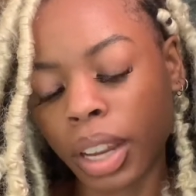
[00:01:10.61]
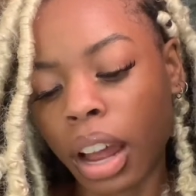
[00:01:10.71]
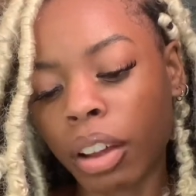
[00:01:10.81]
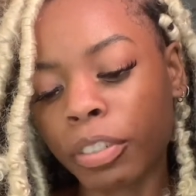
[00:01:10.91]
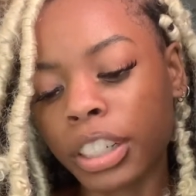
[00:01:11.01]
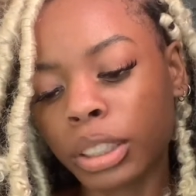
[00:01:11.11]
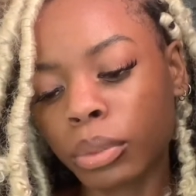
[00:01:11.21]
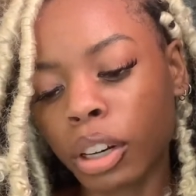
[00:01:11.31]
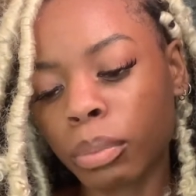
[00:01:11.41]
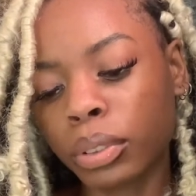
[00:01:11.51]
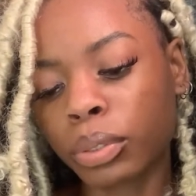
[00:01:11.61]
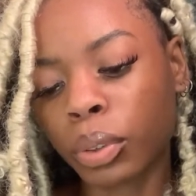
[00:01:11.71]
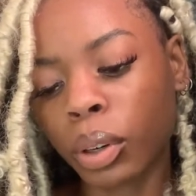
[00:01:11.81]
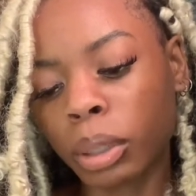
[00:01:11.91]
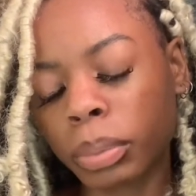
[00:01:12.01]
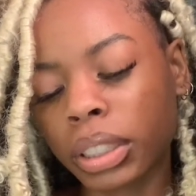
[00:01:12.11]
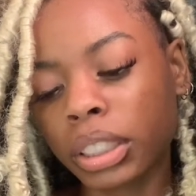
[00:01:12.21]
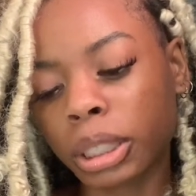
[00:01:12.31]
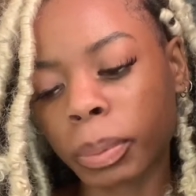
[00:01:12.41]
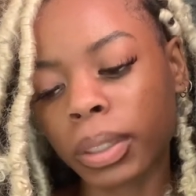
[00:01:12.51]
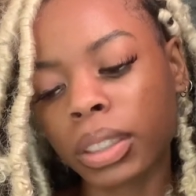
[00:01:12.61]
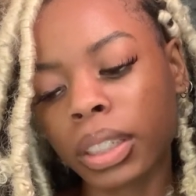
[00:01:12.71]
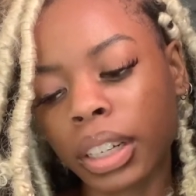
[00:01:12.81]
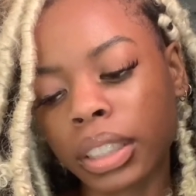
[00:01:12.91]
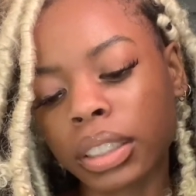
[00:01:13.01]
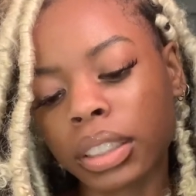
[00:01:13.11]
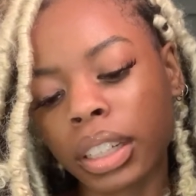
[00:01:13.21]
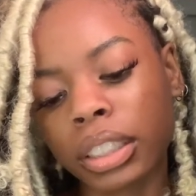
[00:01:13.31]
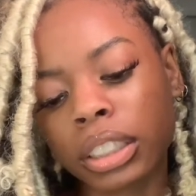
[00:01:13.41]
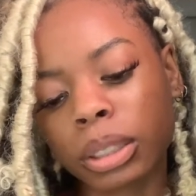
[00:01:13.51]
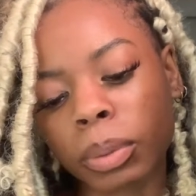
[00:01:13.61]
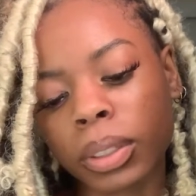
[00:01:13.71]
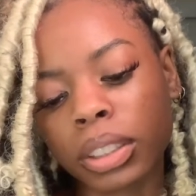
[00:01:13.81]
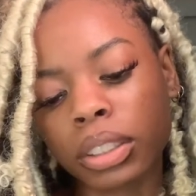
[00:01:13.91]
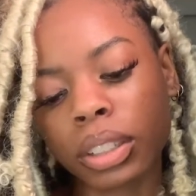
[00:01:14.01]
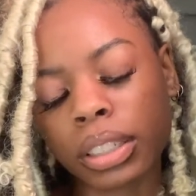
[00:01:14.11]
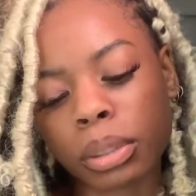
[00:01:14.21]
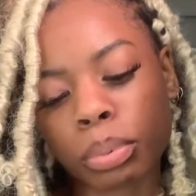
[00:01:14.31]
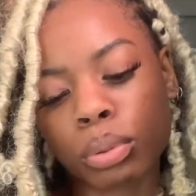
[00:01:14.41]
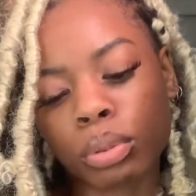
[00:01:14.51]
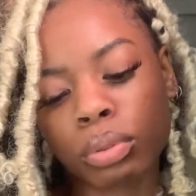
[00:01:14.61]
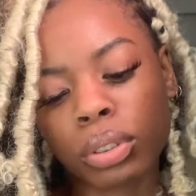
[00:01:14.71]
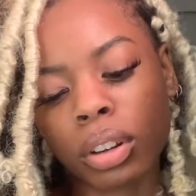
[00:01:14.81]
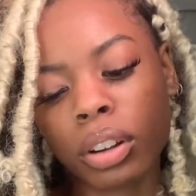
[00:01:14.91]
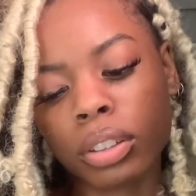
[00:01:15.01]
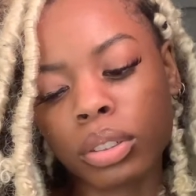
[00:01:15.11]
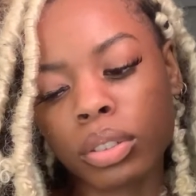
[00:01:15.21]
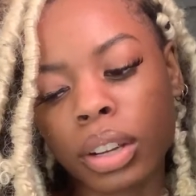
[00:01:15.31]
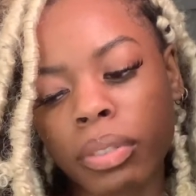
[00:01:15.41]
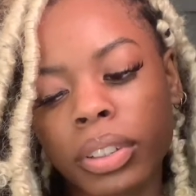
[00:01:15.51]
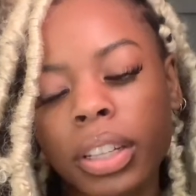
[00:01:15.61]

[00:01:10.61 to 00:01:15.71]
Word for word: I feel like you want to move forward, but this person has like this person still has a pull for on you, and you have